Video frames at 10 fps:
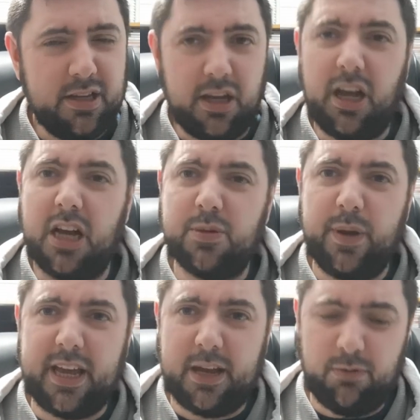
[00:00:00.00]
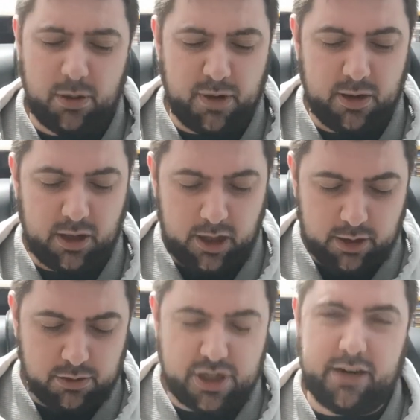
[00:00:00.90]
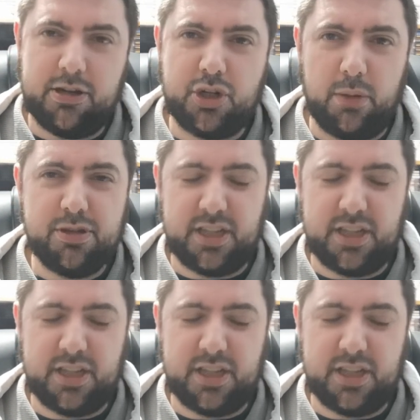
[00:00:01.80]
the last weekend, one of my local charity shops,